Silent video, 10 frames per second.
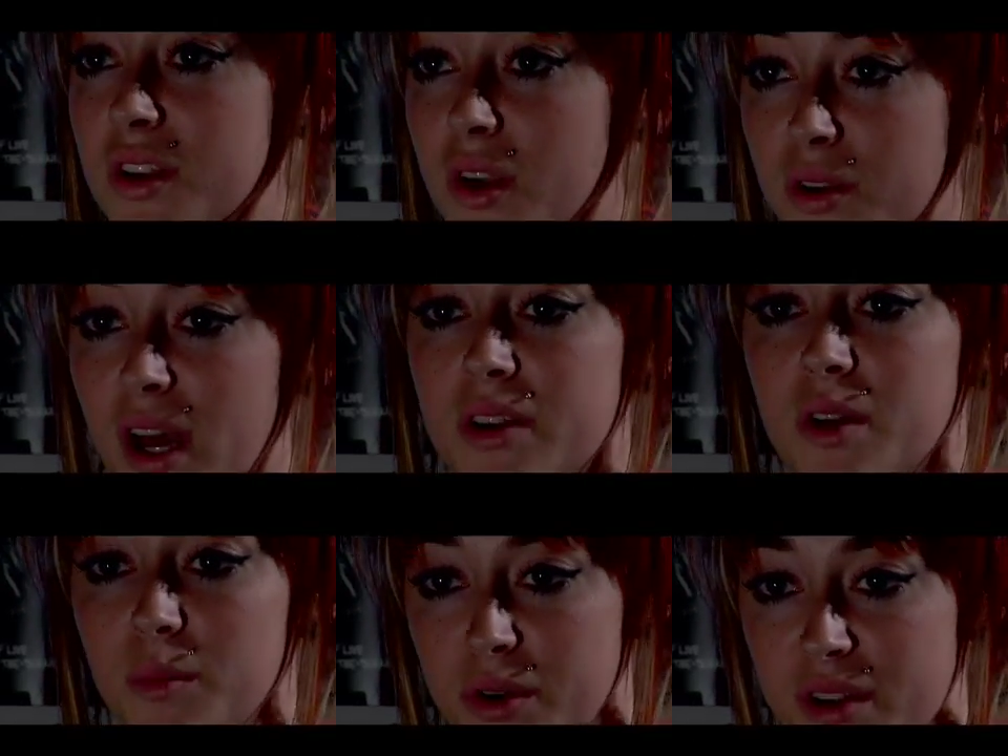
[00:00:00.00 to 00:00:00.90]
to go
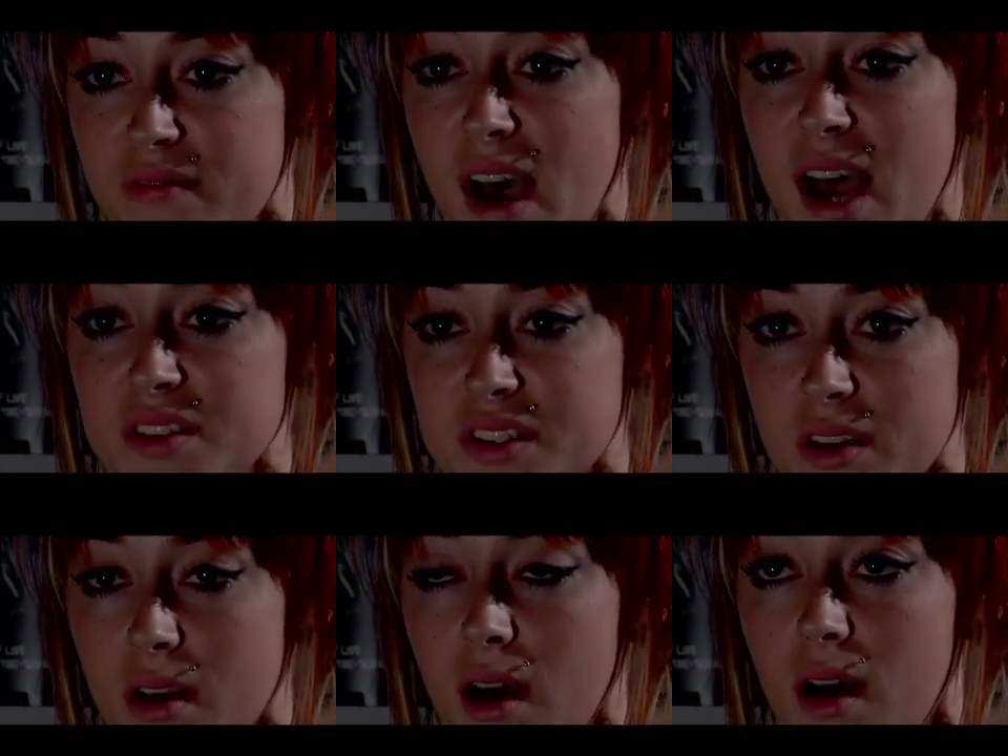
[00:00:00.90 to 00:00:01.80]
downhill pretty fast.
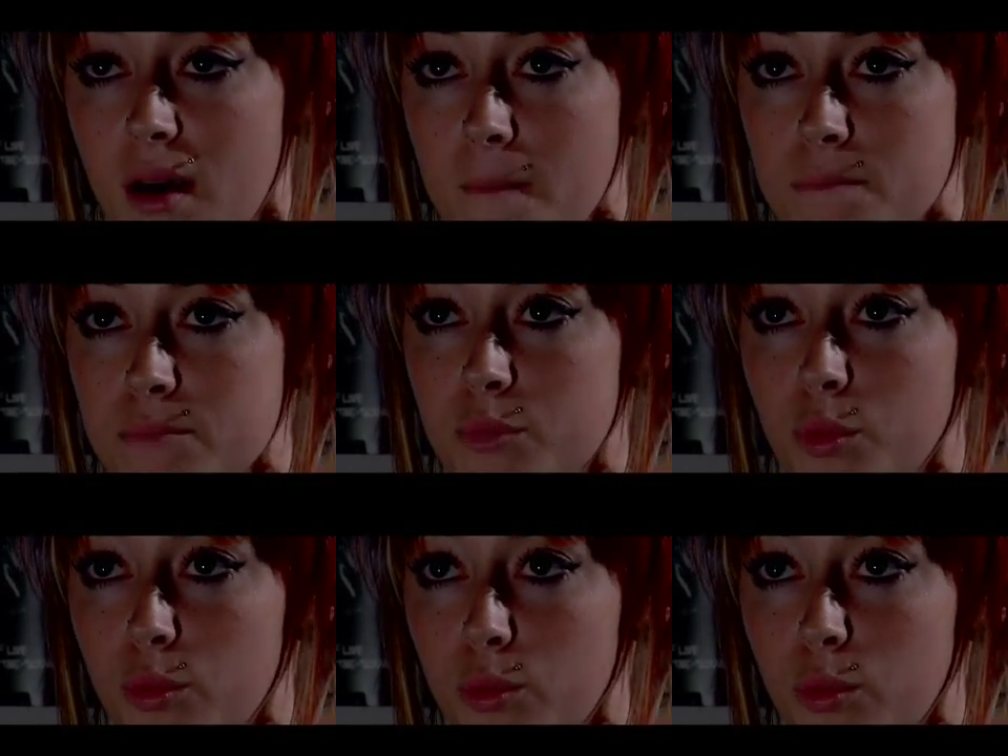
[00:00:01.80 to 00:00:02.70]

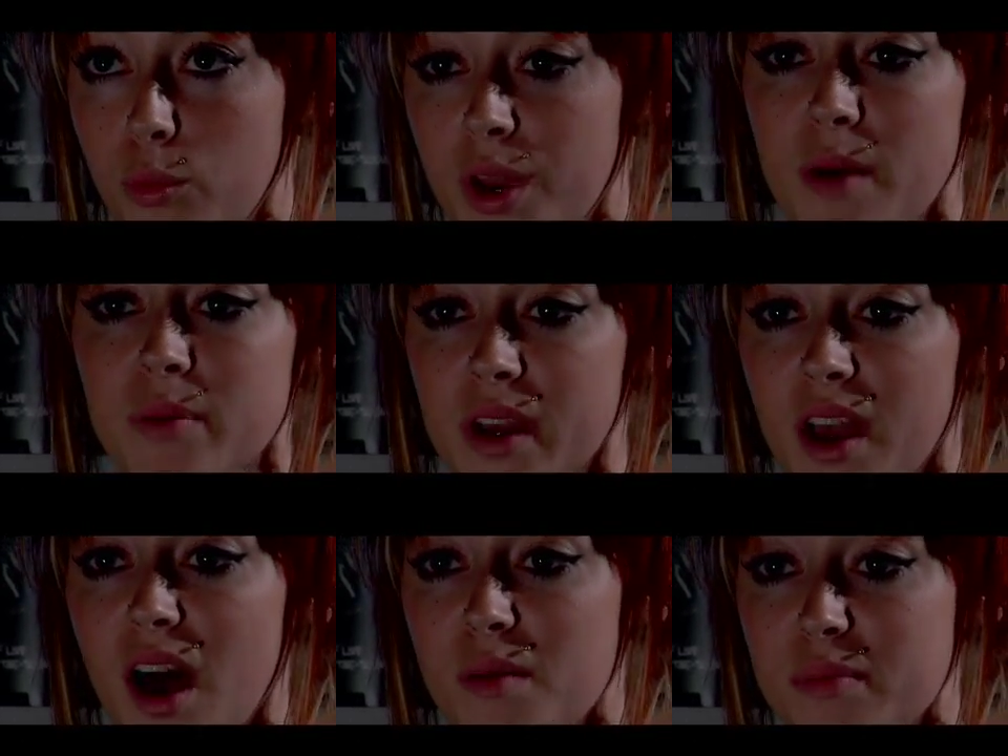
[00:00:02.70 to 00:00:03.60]
When I pick
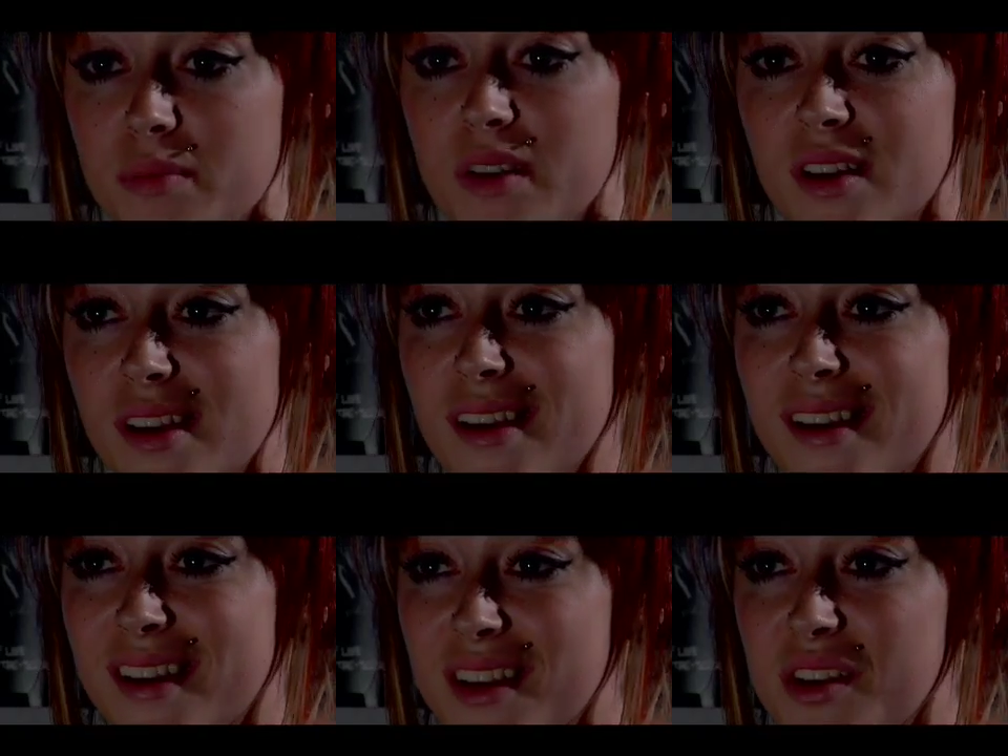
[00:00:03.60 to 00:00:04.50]
up,
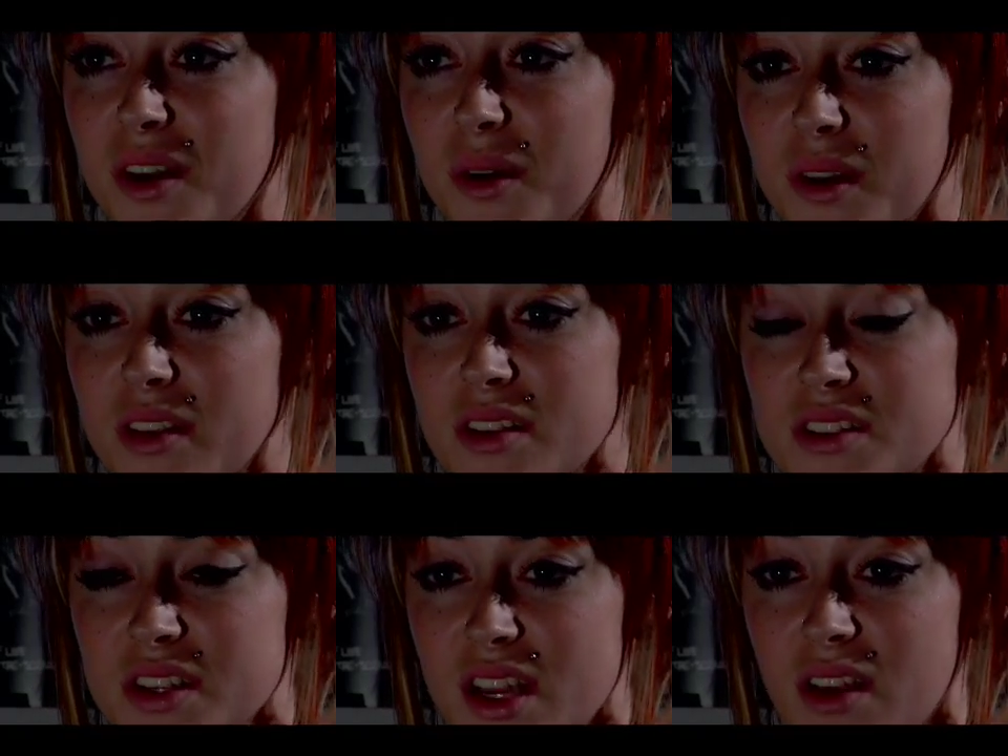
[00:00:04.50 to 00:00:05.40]
you know, it
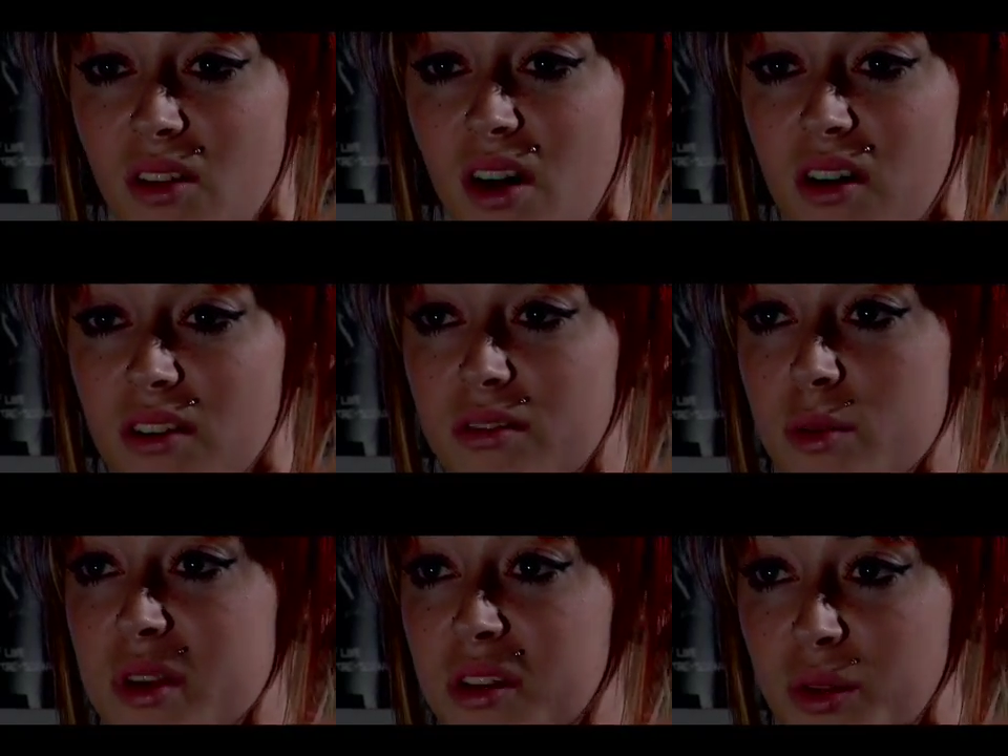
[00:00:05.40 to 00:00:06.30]
doesn't take long
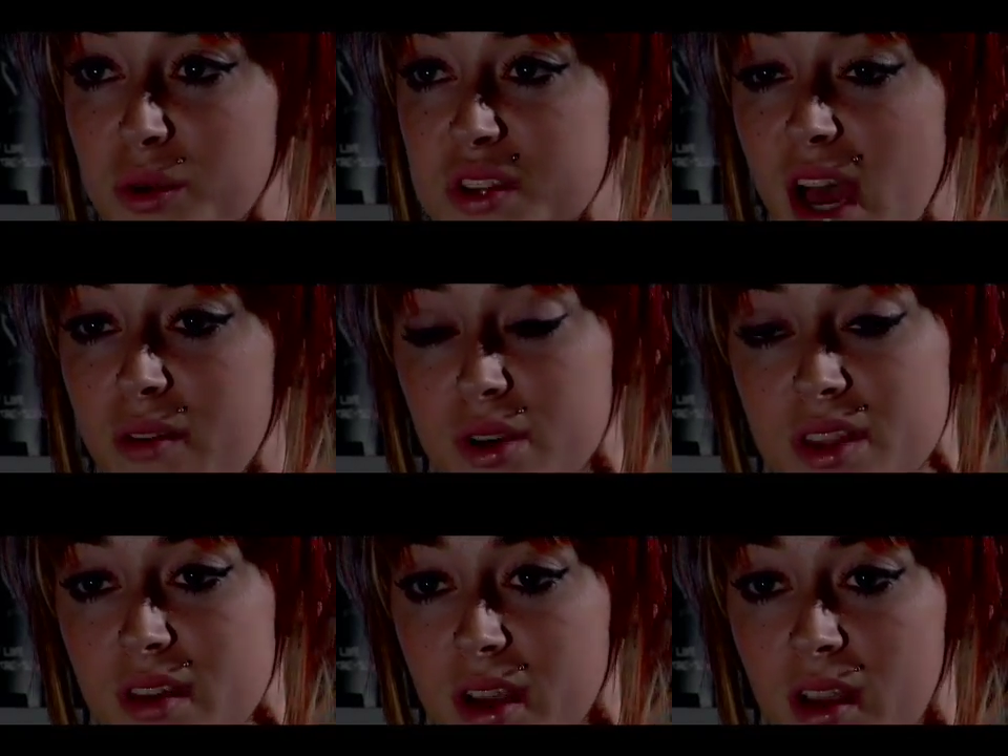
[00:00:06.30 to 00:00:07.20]
for me to lose
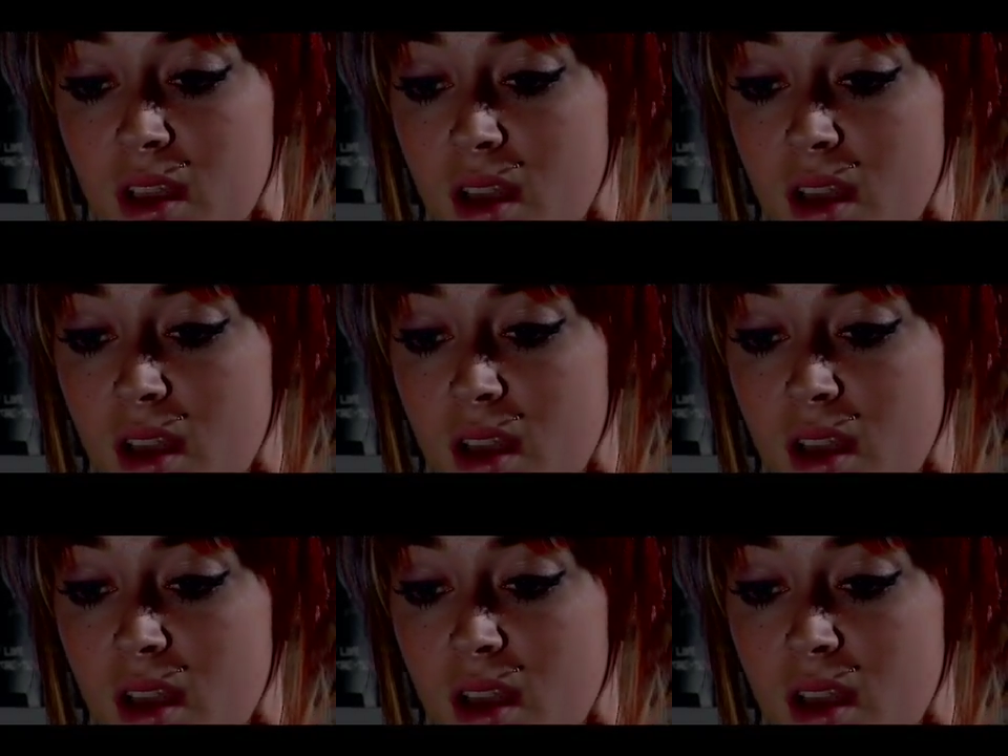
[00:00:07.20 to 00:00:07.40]
everything.